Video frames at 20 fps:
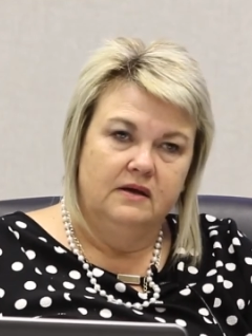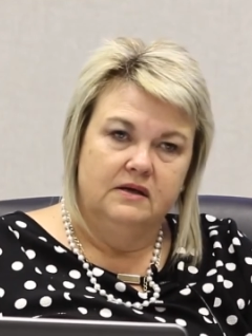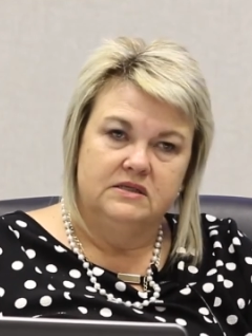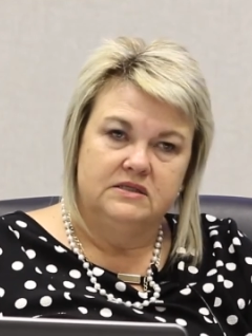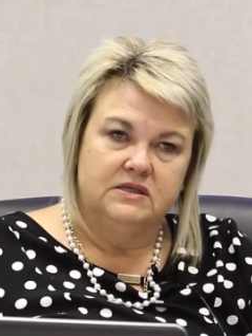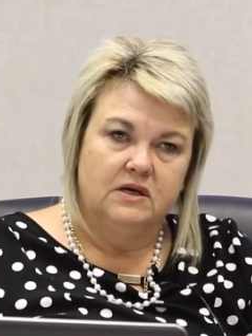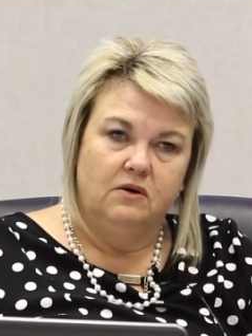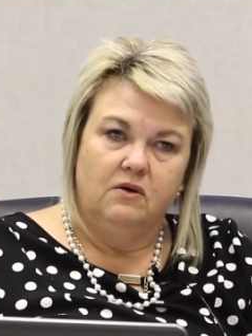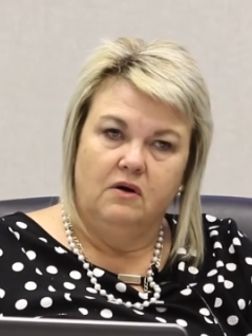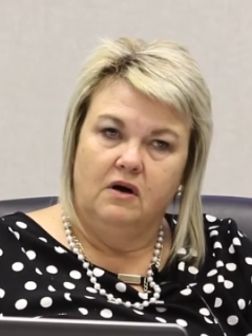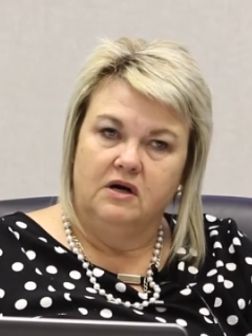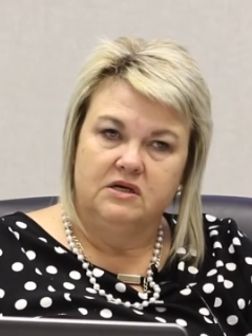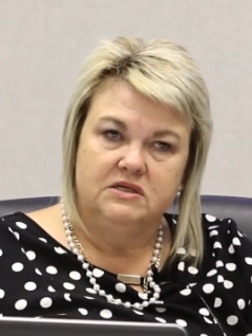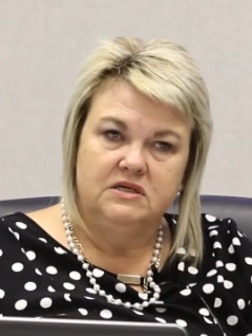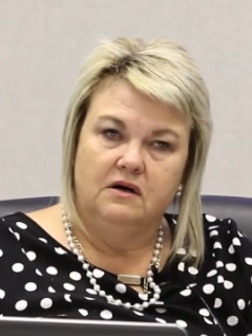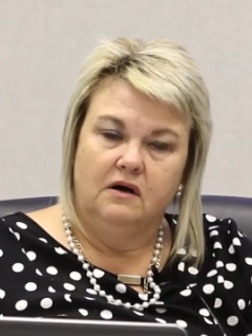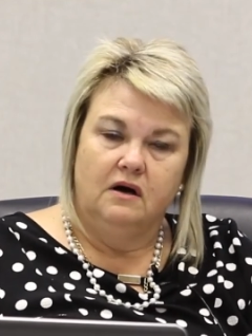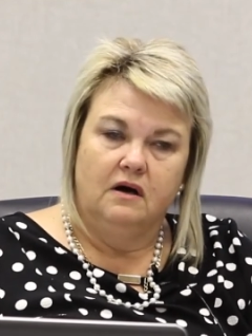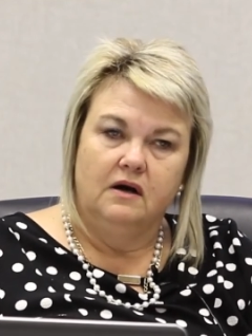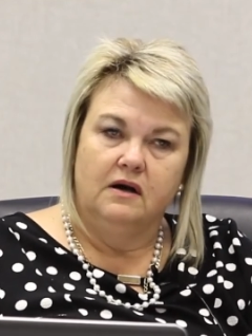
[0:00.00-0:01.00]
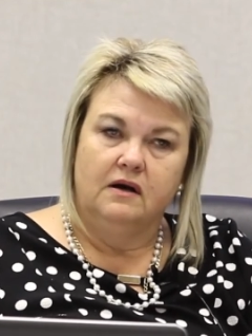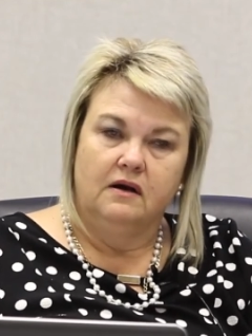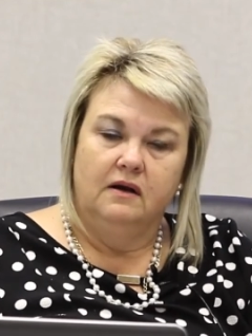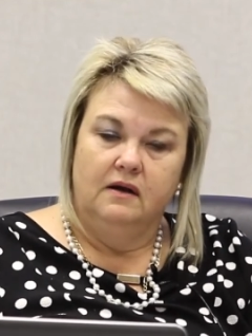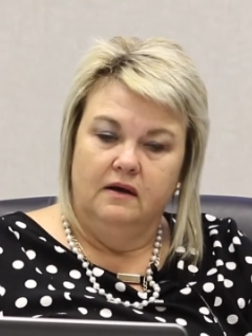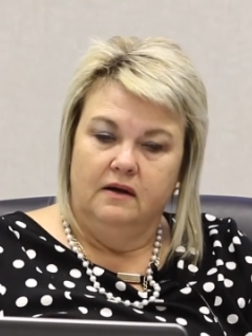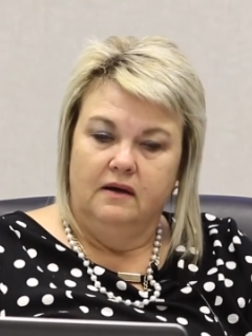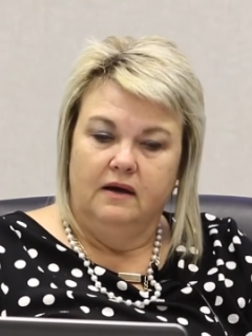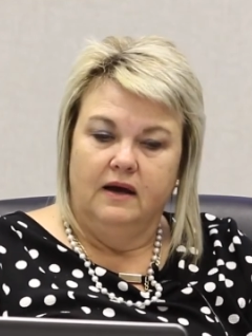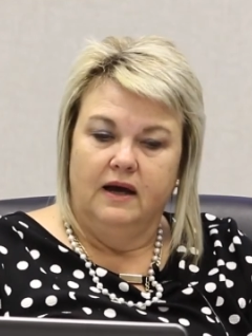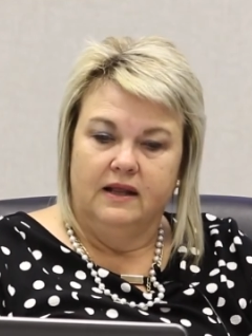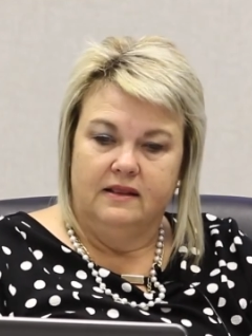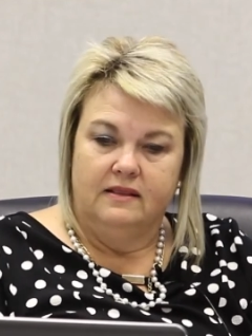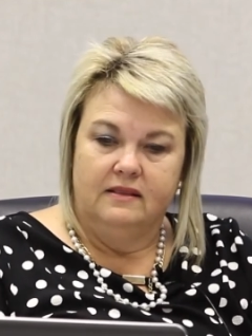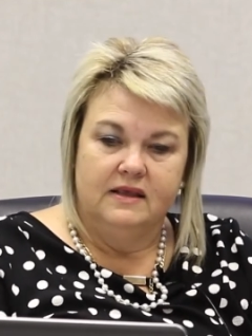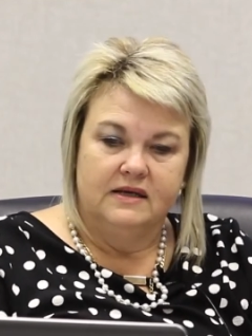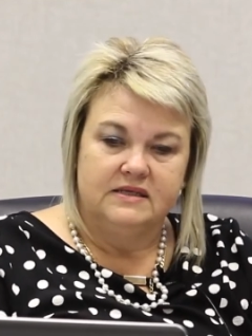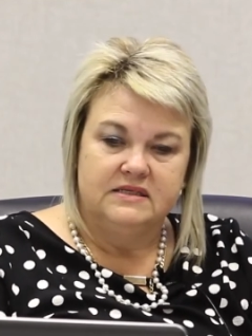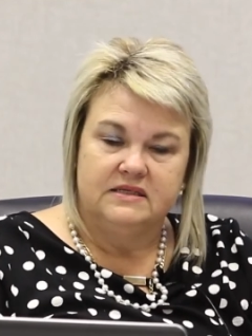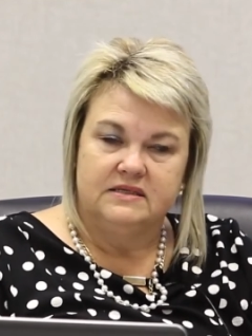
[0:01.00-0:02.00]
So RCR at
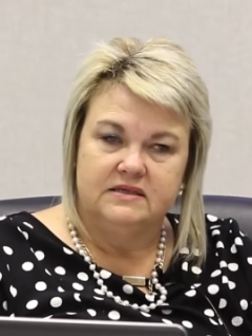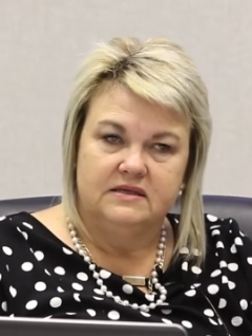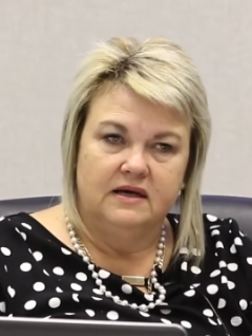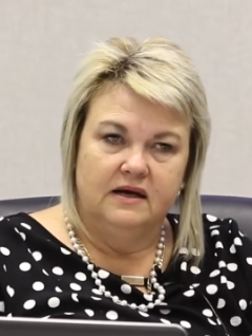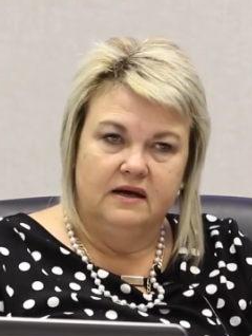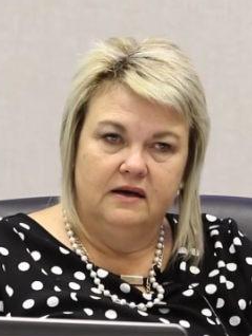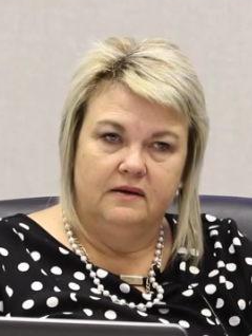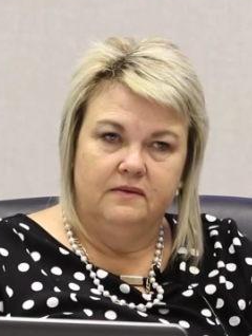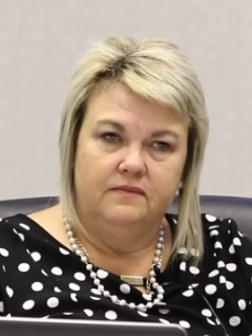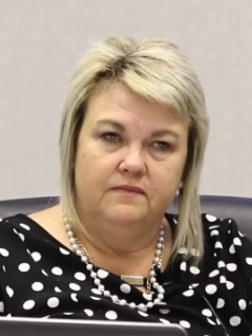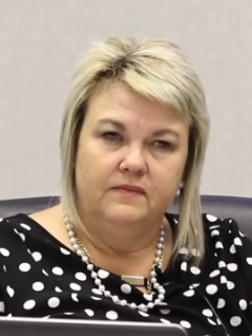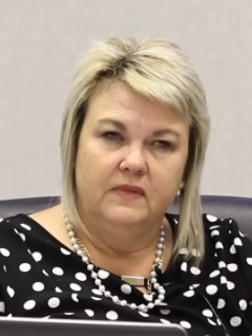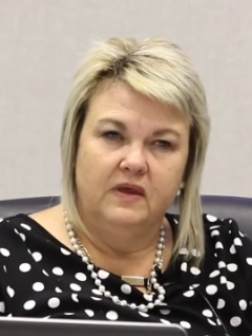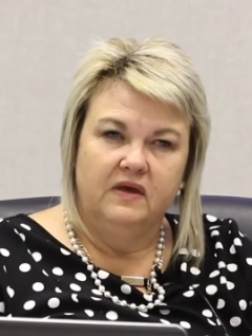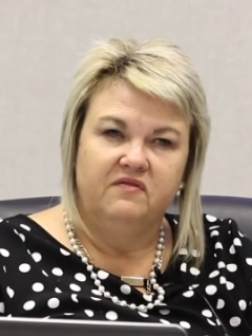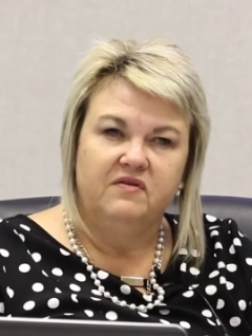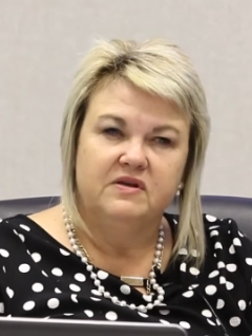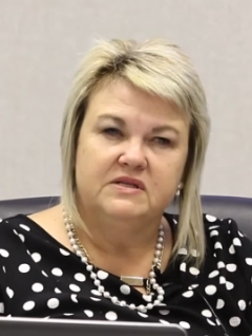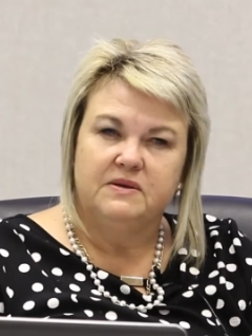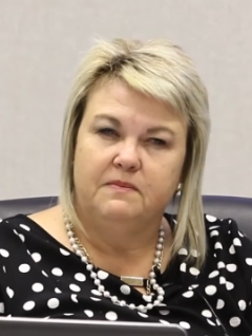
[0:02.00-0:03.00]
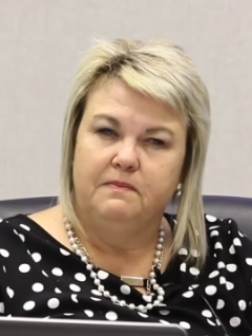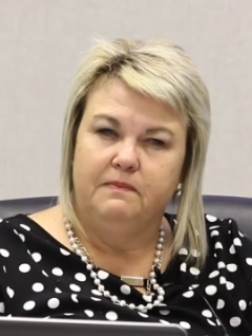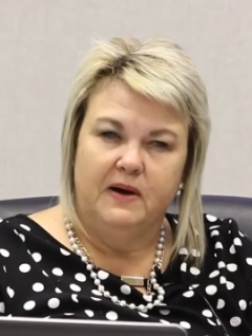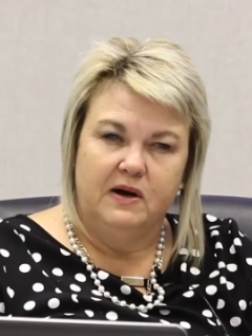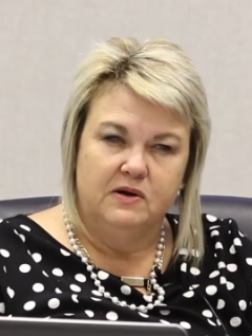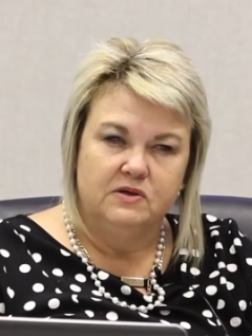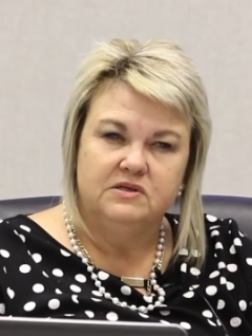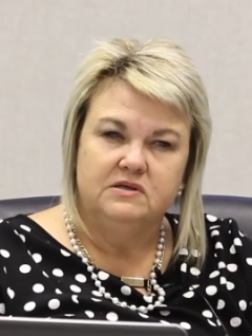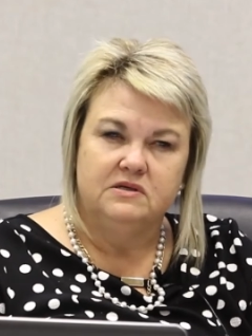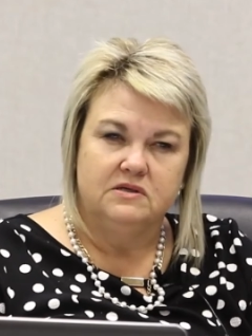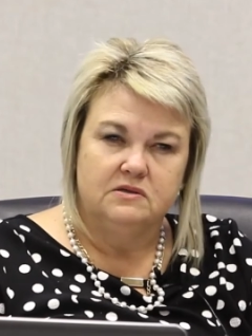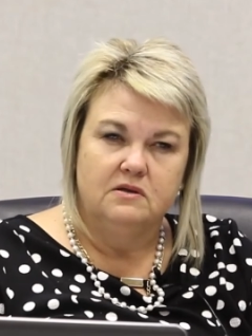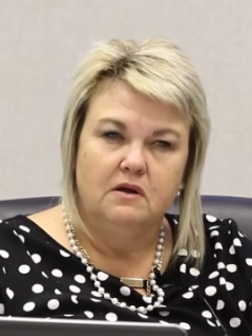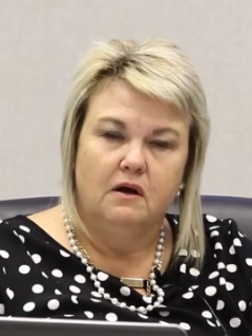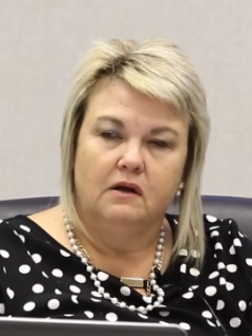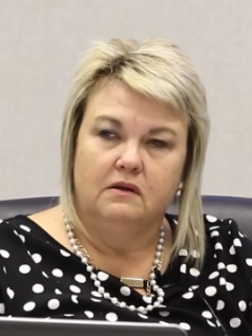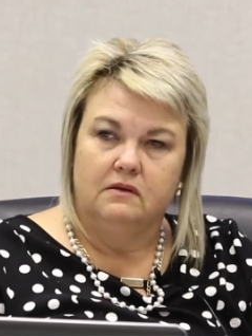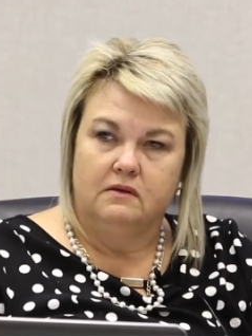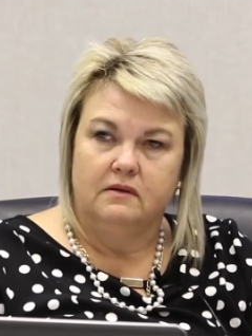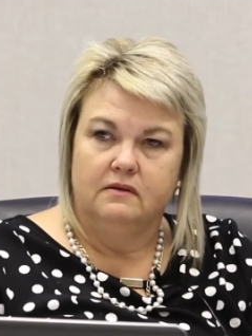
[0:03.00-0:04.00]
this, if it's opposed, is
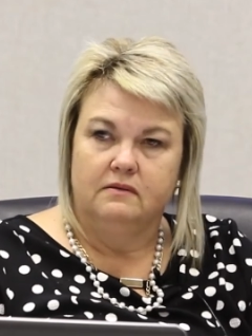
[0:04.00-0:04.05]
not